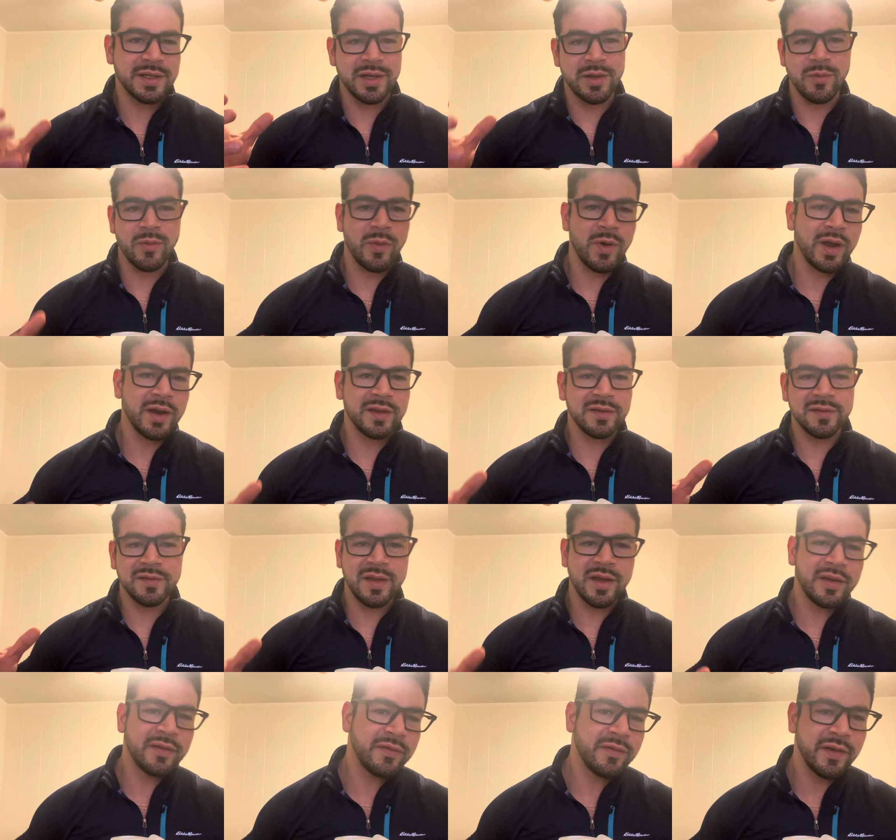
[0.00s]
and what is
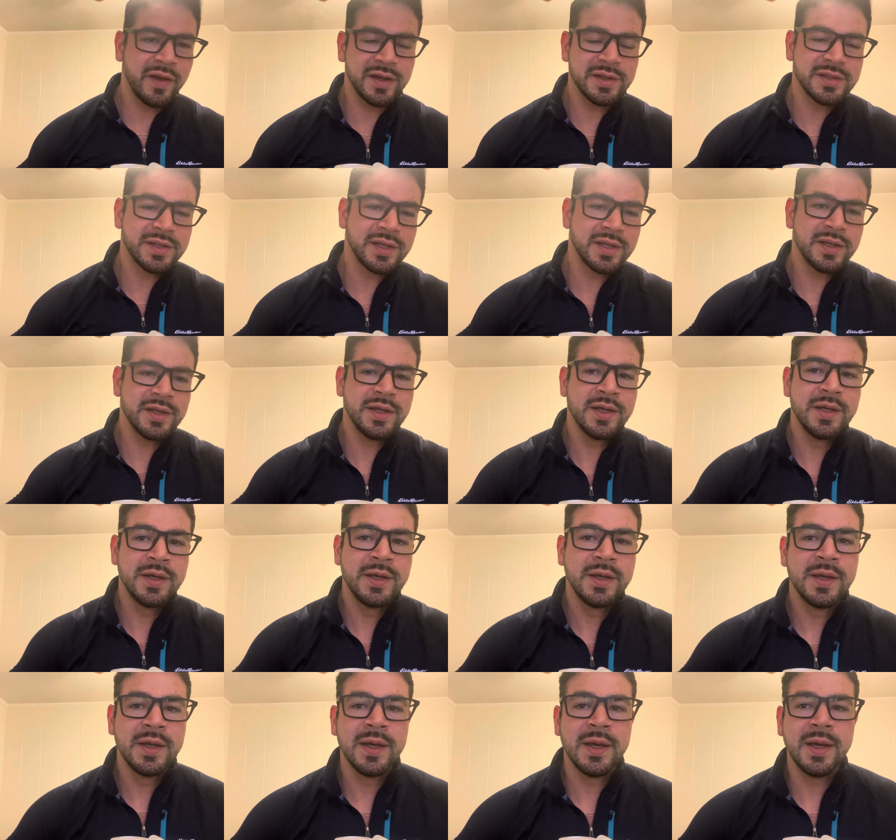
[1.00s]
not affected,
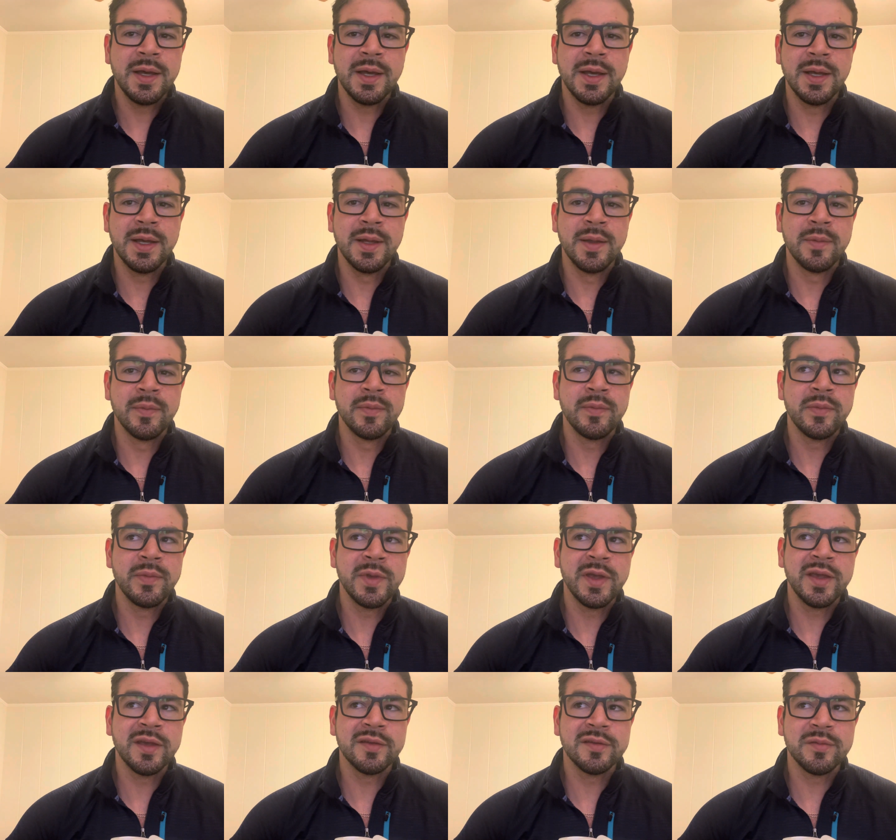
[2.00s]

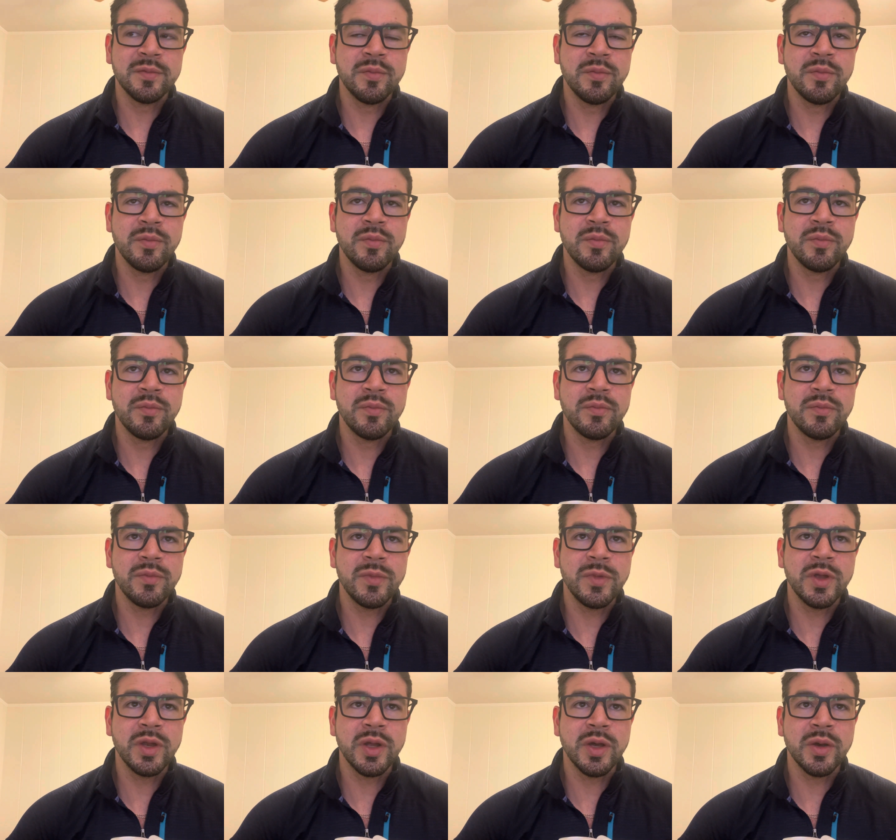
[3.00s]
because
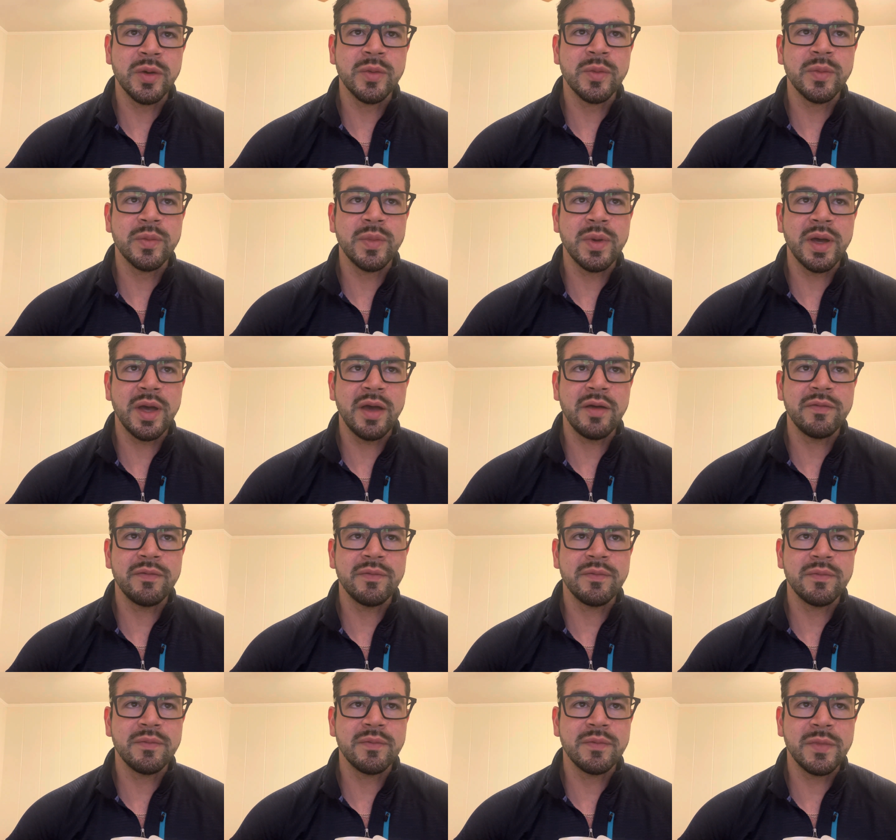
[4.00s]

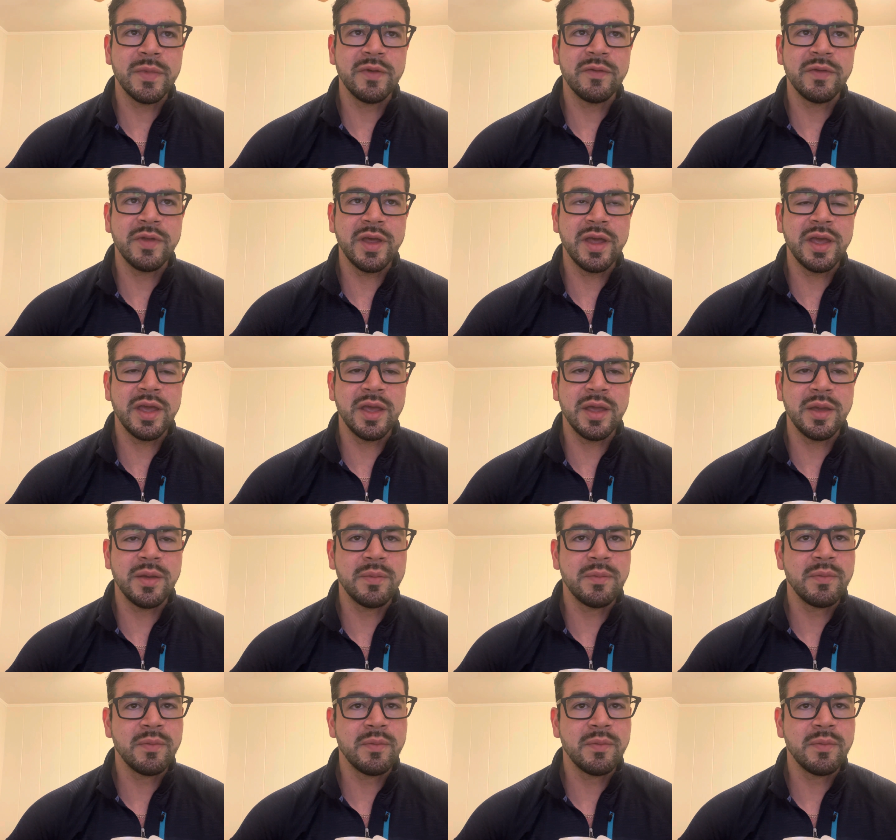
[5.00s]
if the